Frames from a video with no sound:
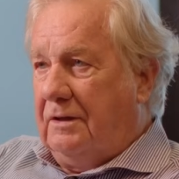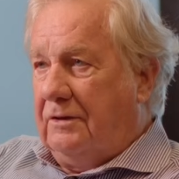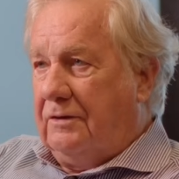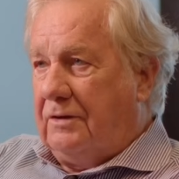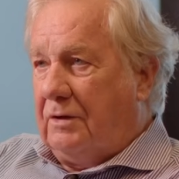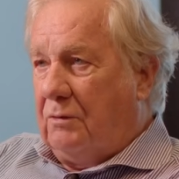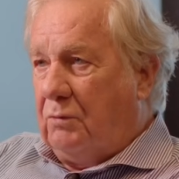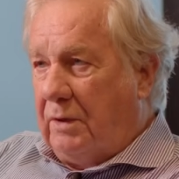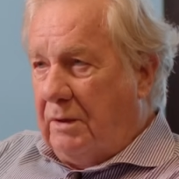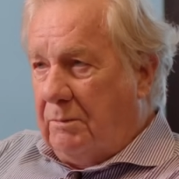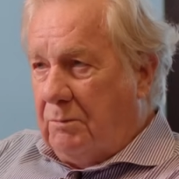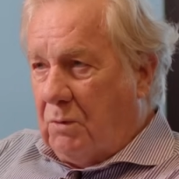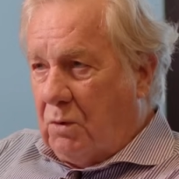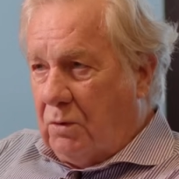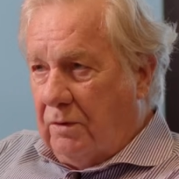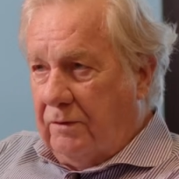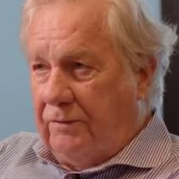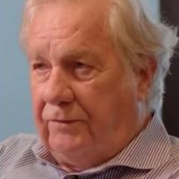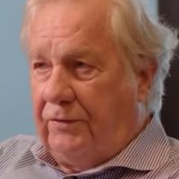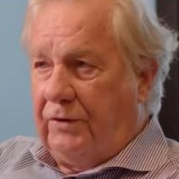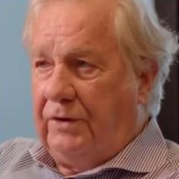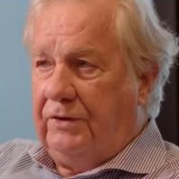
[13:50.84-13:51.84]
So we're
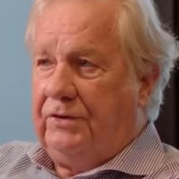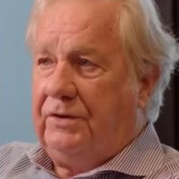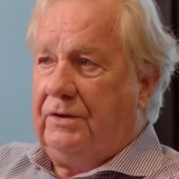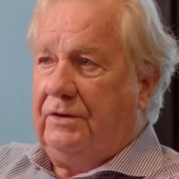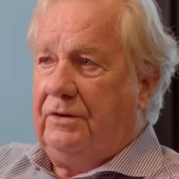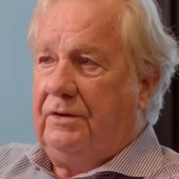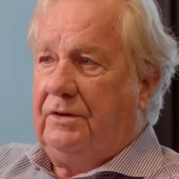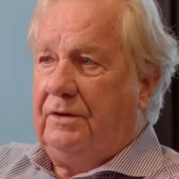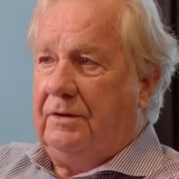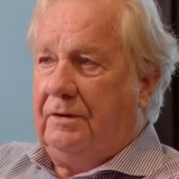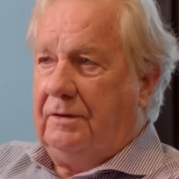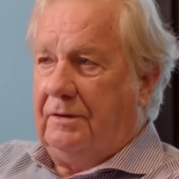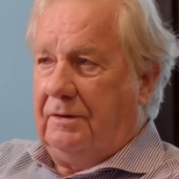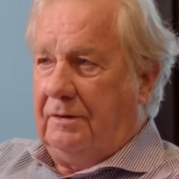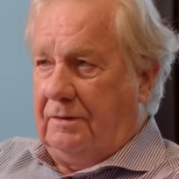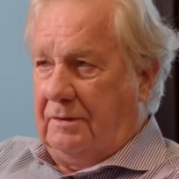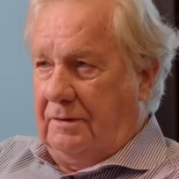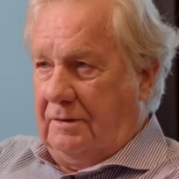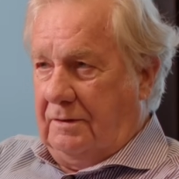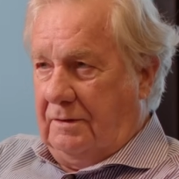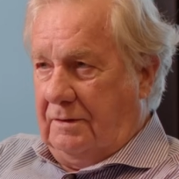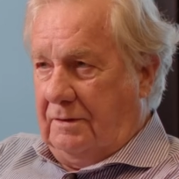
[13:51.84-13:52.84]
more efficient
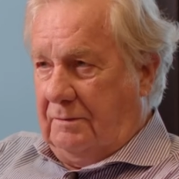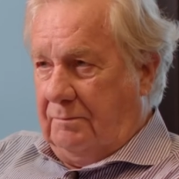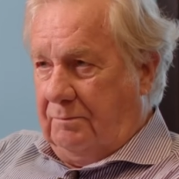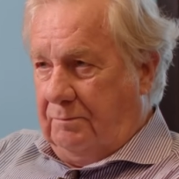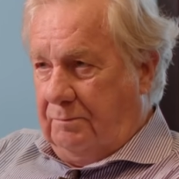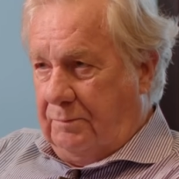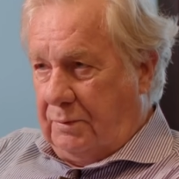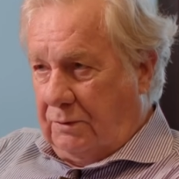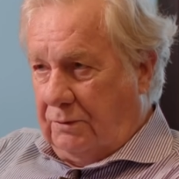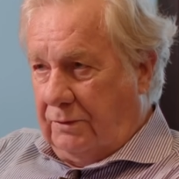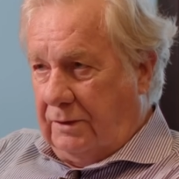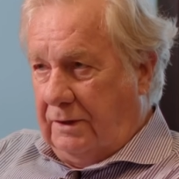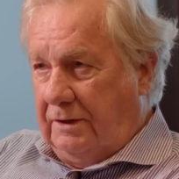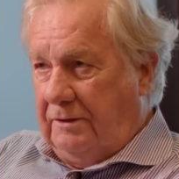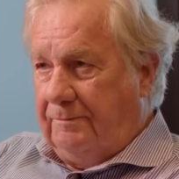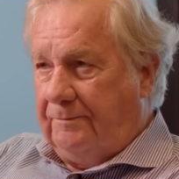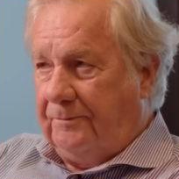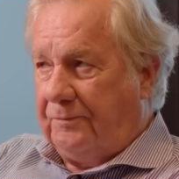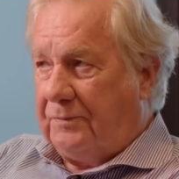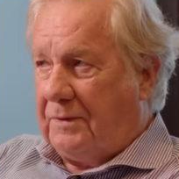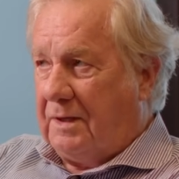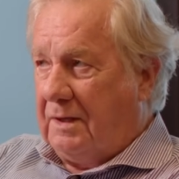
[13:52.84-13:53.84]
at
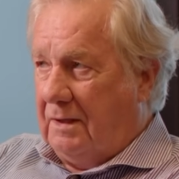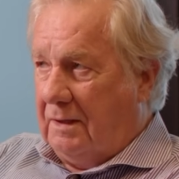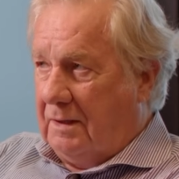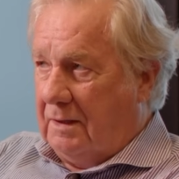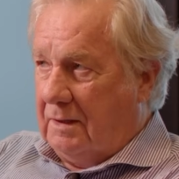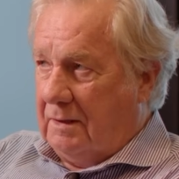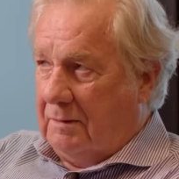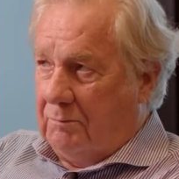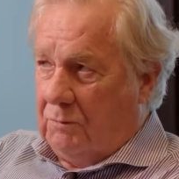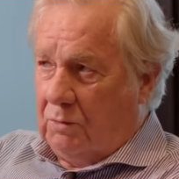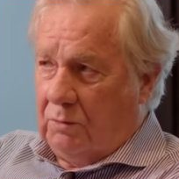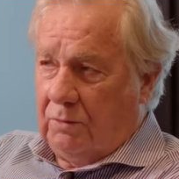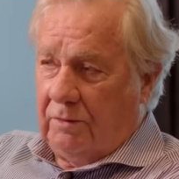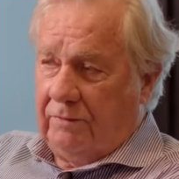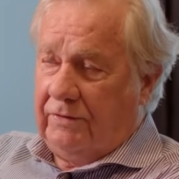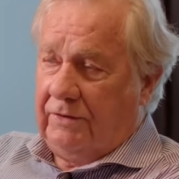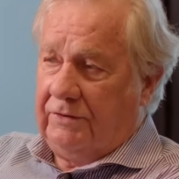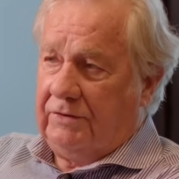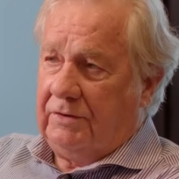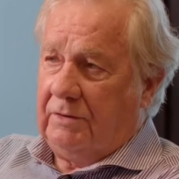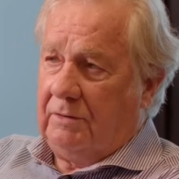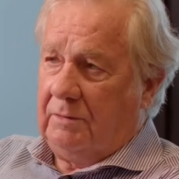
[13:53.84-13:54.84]
building, more
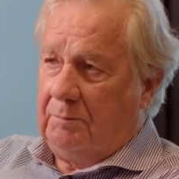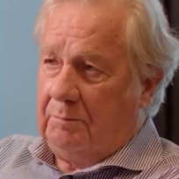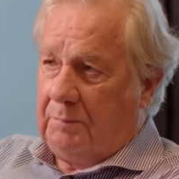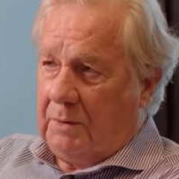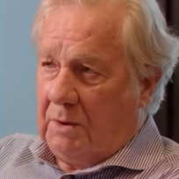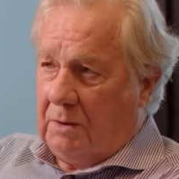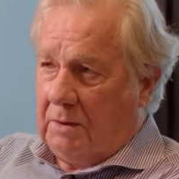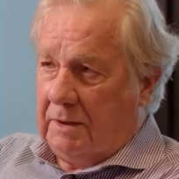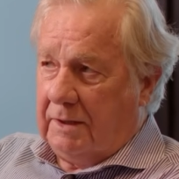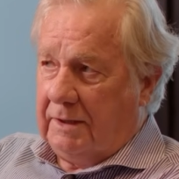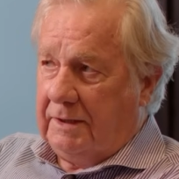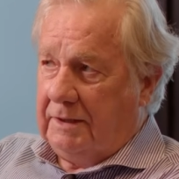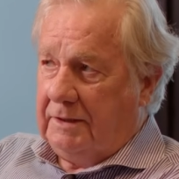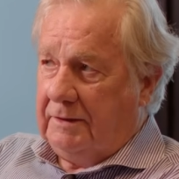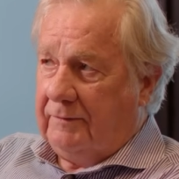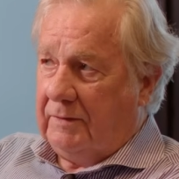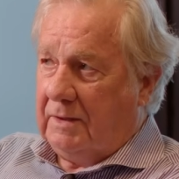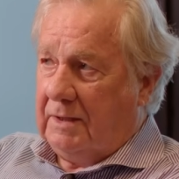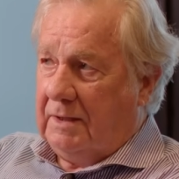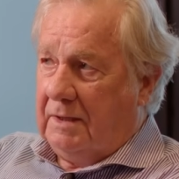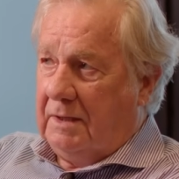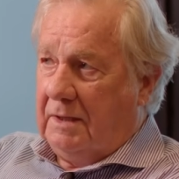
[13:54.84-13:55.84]
efficient at
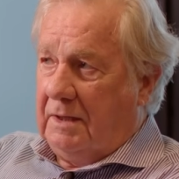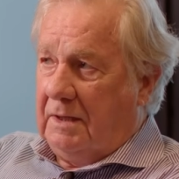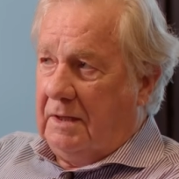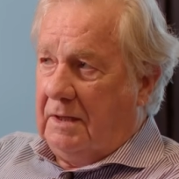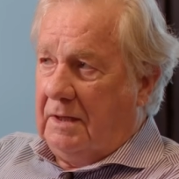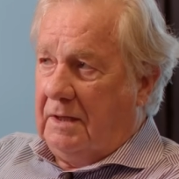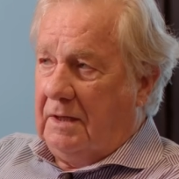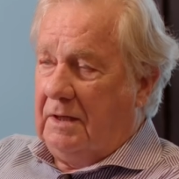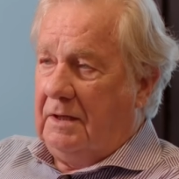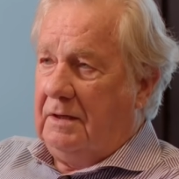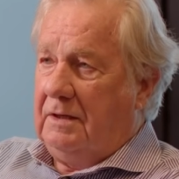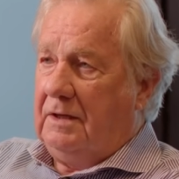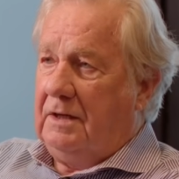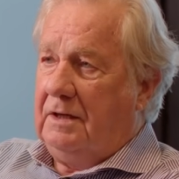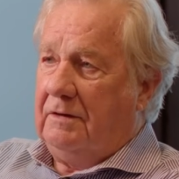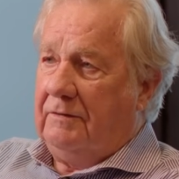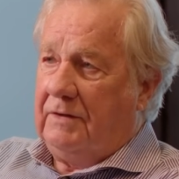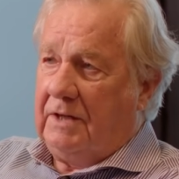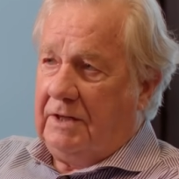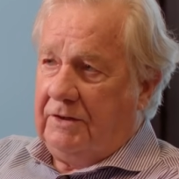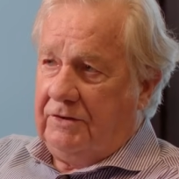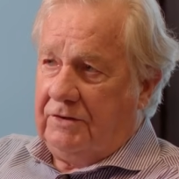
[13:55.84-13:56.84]
buying, and
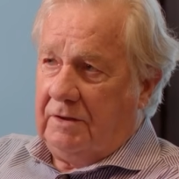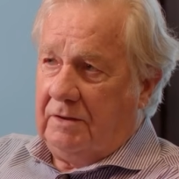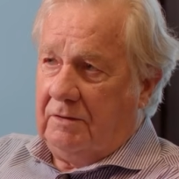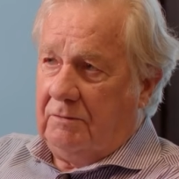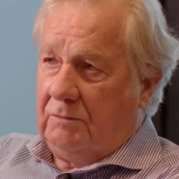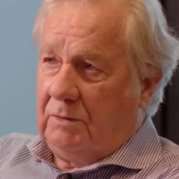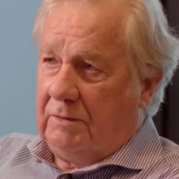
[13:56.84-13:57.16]
innovation.